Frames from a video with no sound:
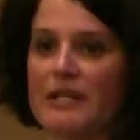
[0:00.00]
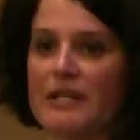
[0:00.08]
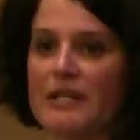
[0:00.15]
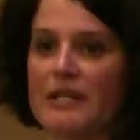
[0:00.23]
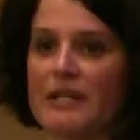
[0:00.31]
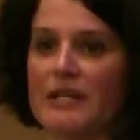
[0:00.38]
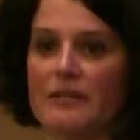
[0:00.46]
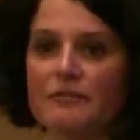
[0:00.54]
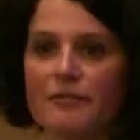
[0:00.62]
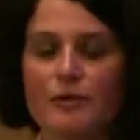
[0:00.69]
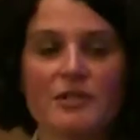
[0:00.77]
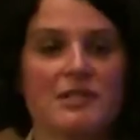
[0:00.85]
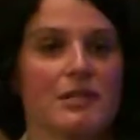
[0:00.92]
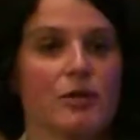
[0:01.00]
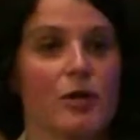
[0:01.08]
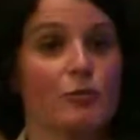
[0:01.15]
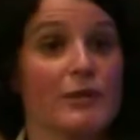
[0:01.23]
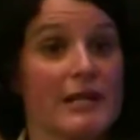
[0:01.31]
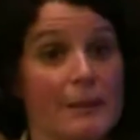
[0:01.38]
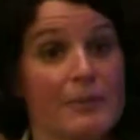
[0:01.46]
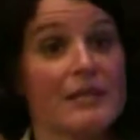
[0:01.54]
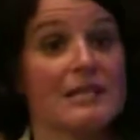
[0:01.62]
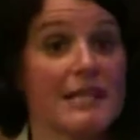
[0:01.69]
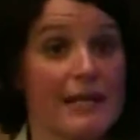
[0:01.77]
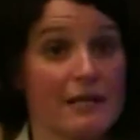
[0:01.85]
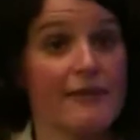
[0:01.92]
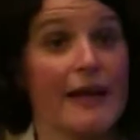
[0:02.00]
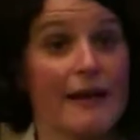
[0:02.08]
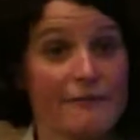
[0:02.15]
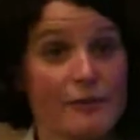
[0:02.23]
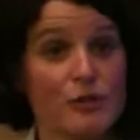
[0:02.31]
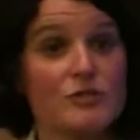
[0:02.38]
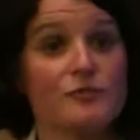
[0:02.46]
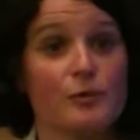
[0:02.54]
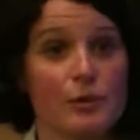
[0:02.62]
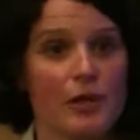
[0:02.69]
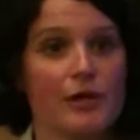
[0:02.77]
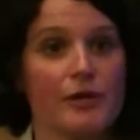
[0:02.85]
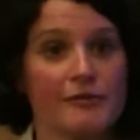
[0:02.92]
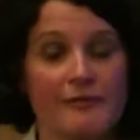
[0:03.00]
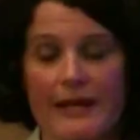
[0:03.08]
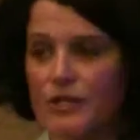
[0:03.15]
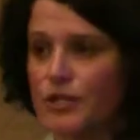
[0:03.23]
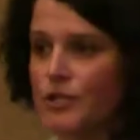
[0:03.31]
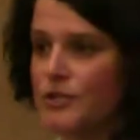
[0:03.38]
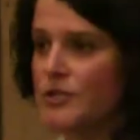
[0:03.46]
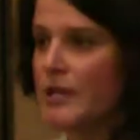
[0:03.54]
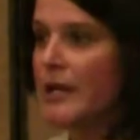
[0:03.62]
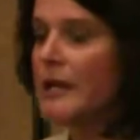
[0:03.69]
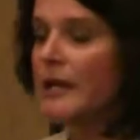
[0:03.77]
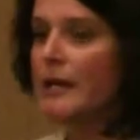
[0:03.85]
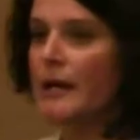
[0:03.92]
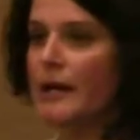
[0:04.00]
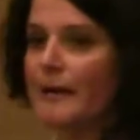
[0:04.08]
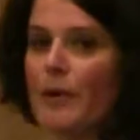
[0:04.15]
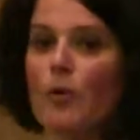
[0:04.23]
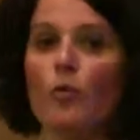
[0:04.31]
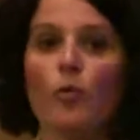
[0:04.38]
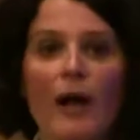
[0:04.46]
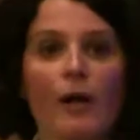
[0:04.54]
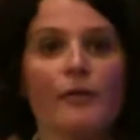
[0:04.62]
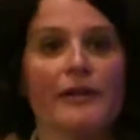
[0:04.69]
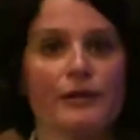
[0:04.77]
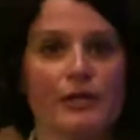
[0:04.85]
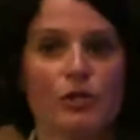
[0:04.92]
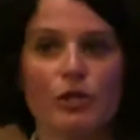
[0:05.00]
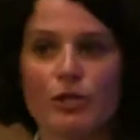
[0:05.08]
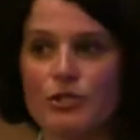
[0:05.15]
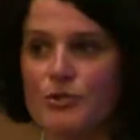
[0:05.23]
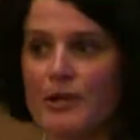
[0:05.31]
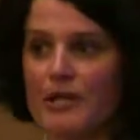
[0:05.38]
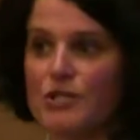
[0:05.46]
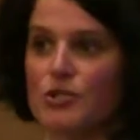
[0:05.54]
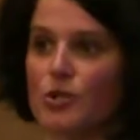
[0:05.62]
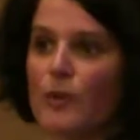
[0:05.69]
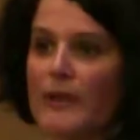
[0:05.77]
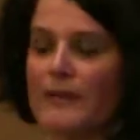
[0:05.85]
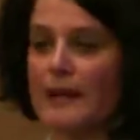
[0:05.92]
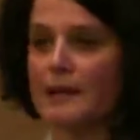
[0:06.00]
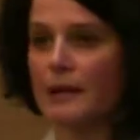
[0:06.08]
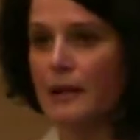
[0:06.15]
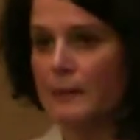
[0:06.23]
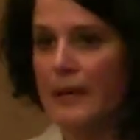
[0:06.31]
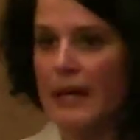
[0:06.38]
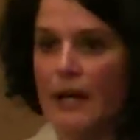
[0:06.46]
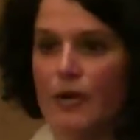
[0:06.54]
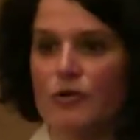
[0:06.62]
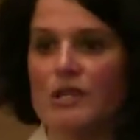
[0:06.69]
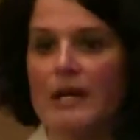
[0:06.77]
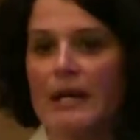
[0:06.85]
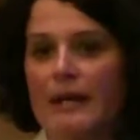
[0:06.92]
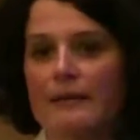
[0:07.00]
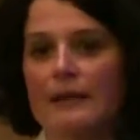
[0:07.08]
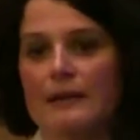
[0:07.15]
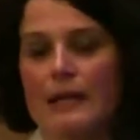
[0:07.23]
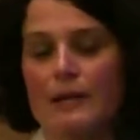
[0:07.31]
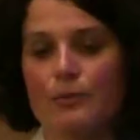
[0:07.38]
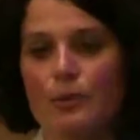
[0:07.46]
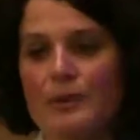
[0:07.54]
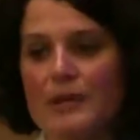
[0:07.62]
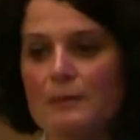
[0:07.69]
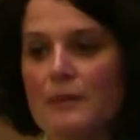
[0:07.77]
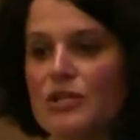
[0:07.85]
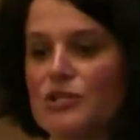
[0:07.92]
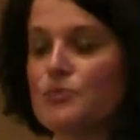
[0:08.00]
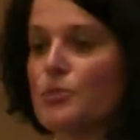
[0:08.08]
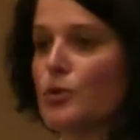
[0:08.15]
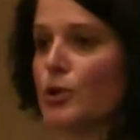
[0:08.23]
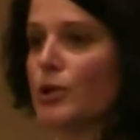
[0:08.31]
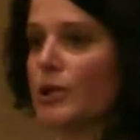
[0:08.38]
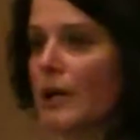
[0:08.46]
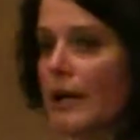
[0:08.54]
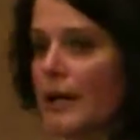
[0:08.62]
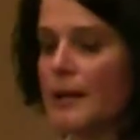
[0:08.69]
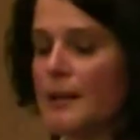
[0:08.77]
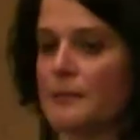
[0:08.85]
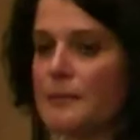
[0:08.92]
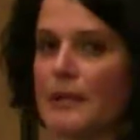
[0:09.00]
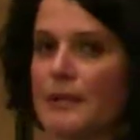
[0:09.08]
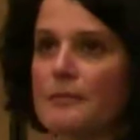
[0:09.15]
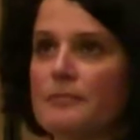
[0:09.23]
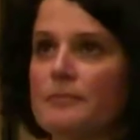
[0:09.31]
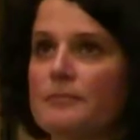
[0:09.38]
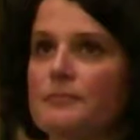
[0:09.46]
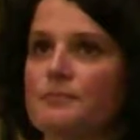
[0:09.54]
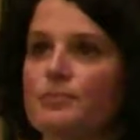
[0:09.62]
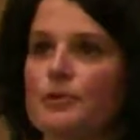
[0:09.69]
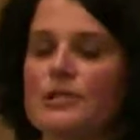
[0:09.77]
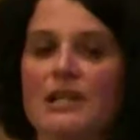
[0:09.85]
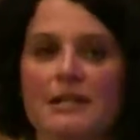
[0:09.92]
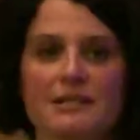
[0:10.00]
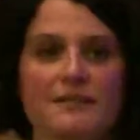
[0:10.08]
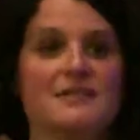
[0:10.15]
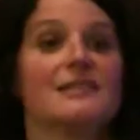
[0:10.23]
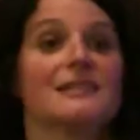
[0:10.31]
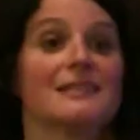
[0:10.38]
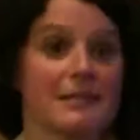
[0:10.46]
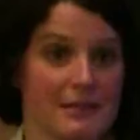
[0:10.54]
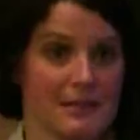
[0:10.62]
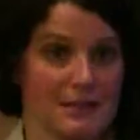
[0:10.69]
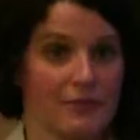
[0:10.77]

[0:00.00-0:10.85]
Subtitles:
years in focusing on rehabilitative efforts for our offenders while they're incarcerated, so when they come out, that they will be much more productive citizens